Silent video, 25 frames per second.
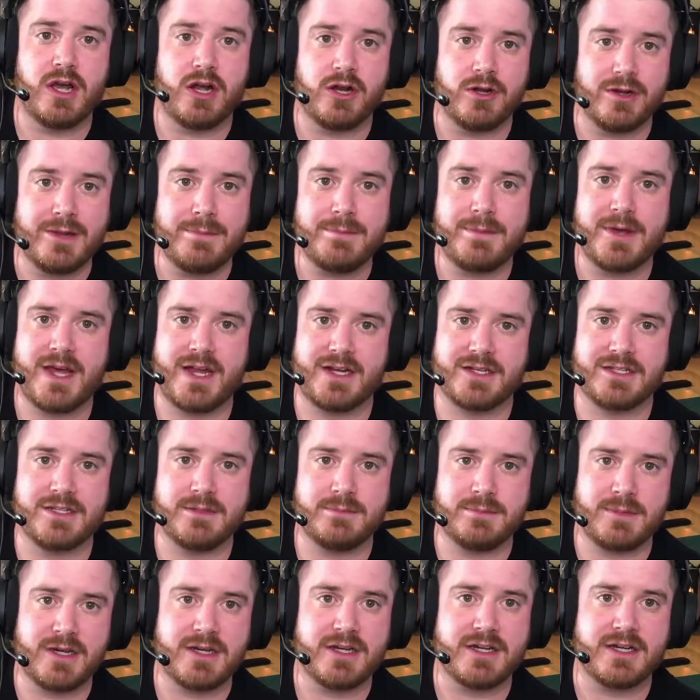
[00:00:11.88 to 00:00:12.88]
are
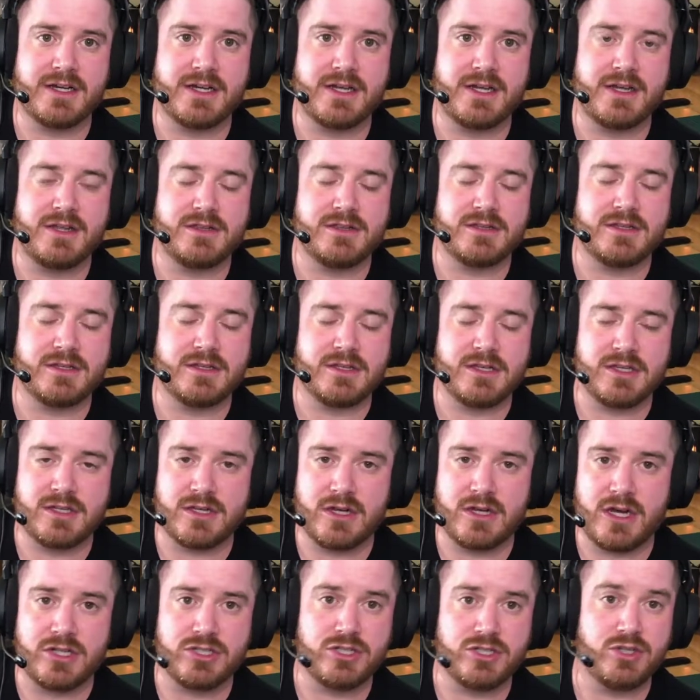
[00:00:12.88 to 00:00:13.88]
impacted by
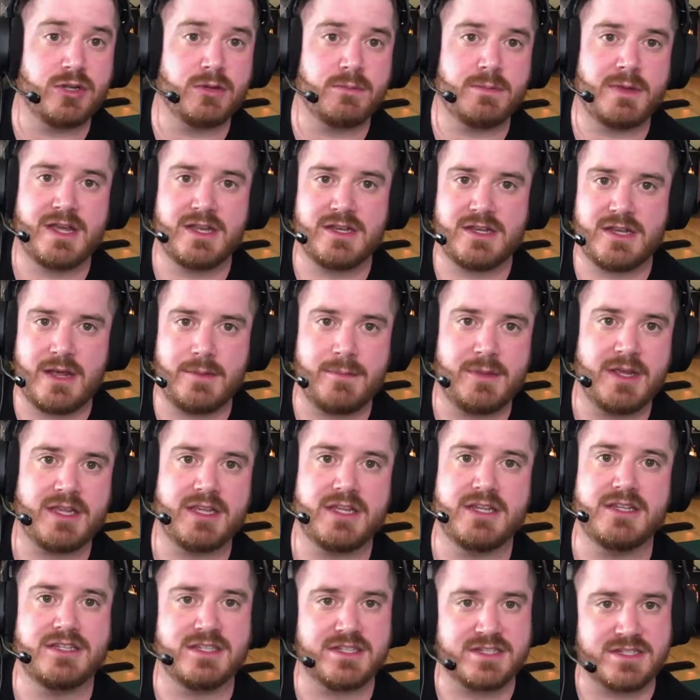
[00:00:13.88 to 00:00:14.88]
the ongoing
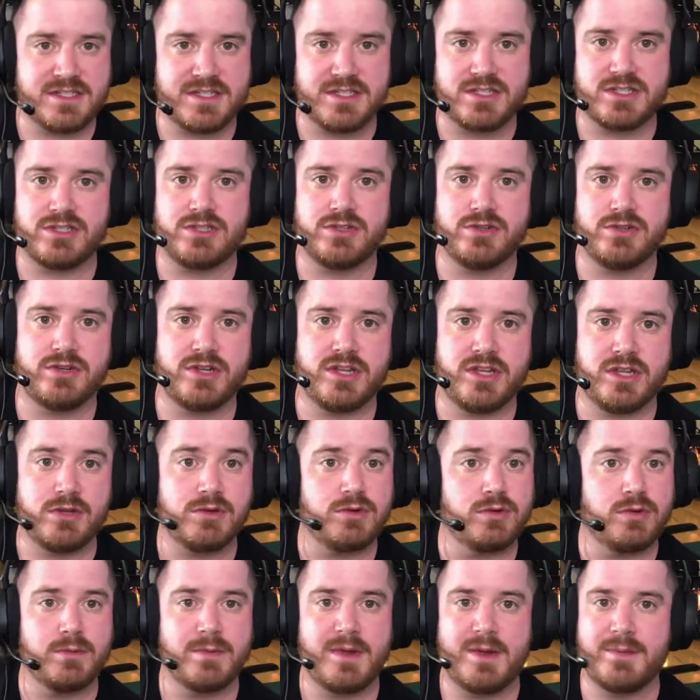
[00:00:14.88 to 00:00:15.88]
pandemic and distance learning,
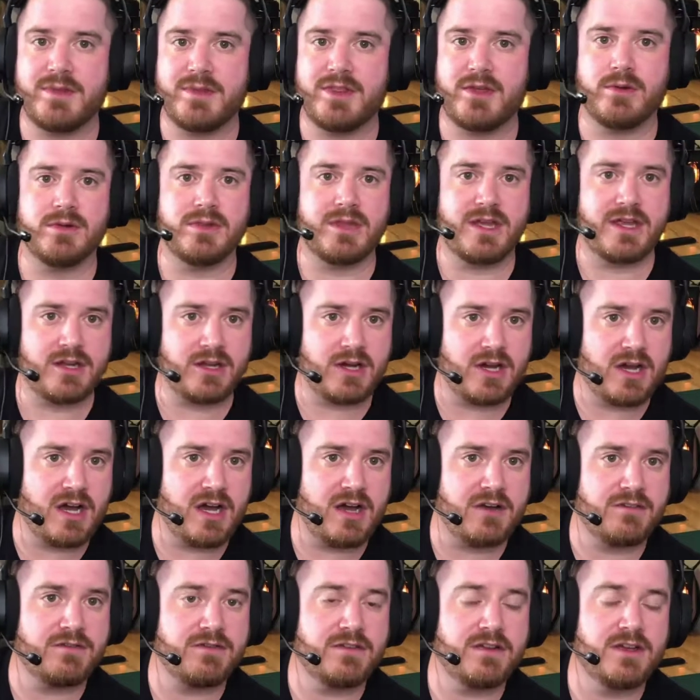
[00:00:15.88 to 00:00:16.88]
or maybe they were laid
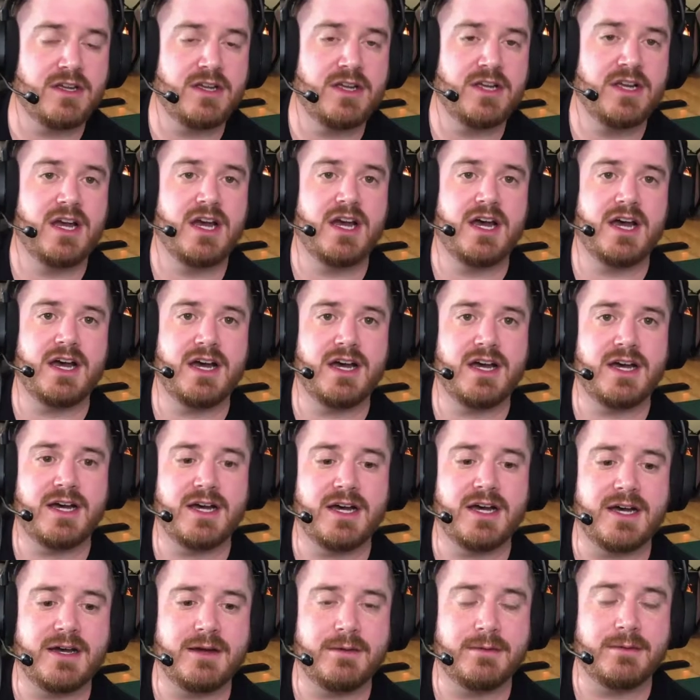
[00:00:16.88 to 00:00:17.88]
off.
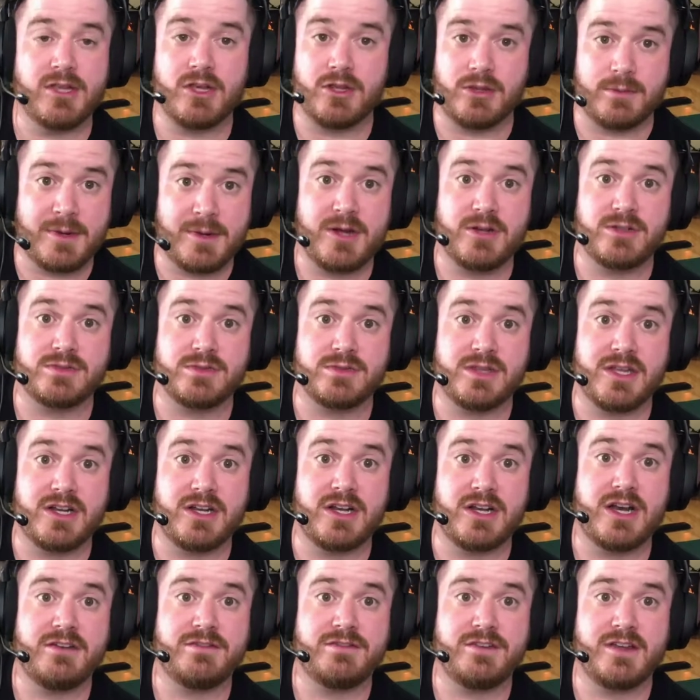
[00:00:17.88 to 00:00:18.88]
Uh, you know, the parents were laid
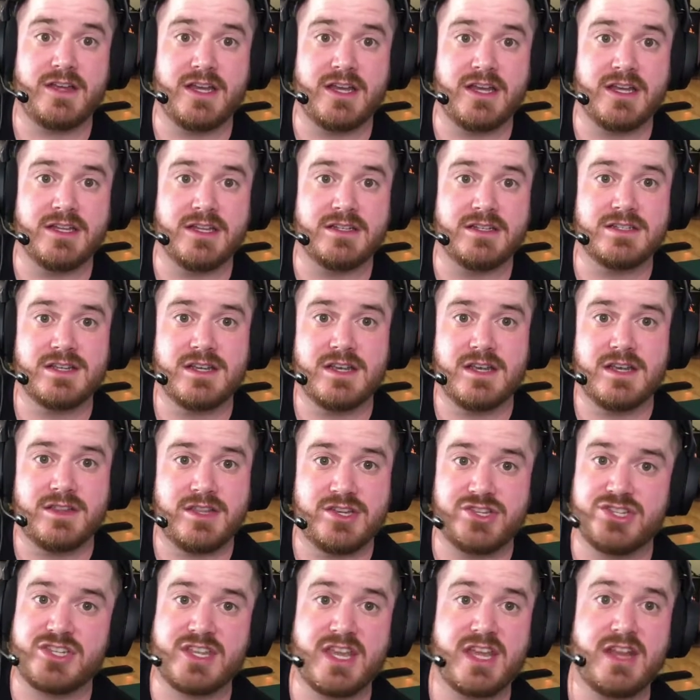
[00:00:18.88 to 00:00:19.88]
off and
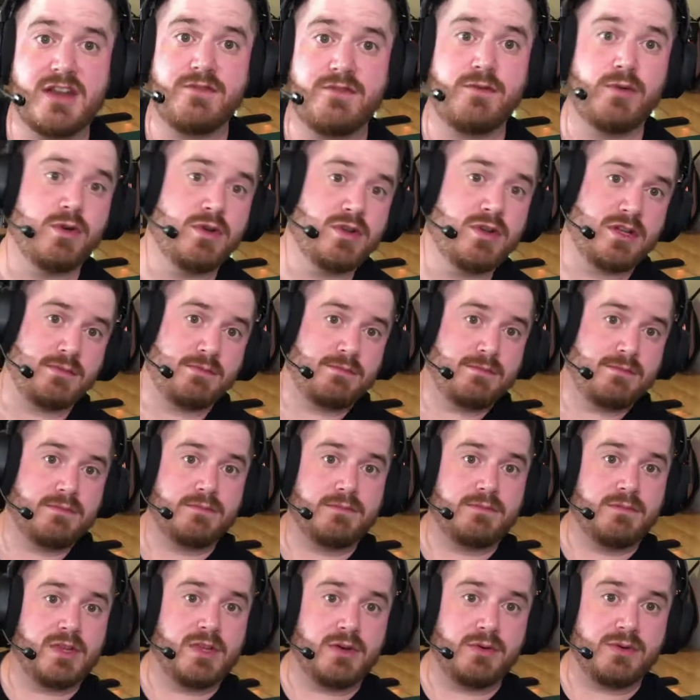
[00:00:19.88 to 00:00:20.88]
they just can't afford to,
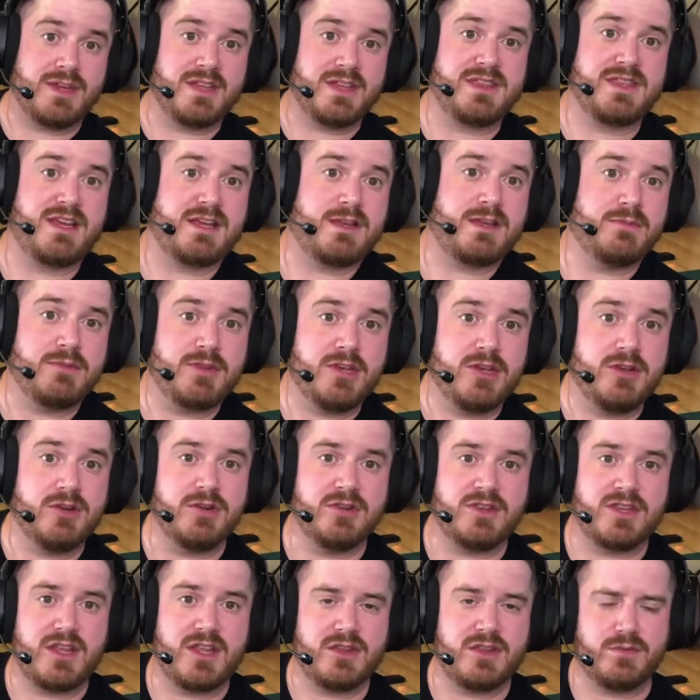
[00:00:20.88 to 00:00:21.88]
you know, get that
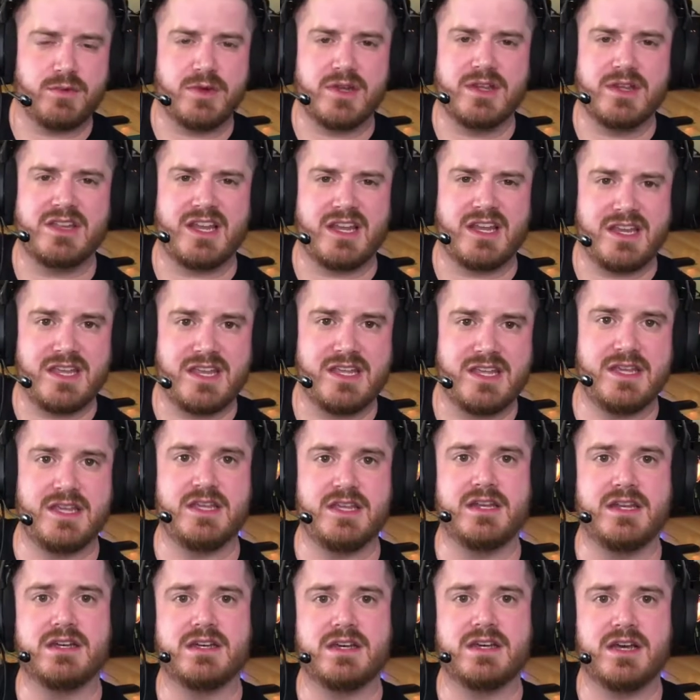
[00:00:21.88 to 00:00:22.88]
computer they really
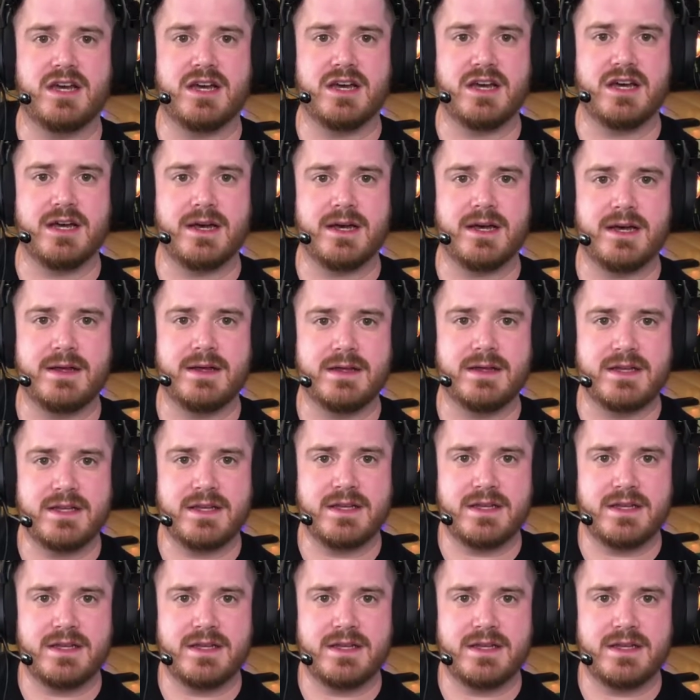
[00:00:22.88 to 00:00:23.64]
need uh,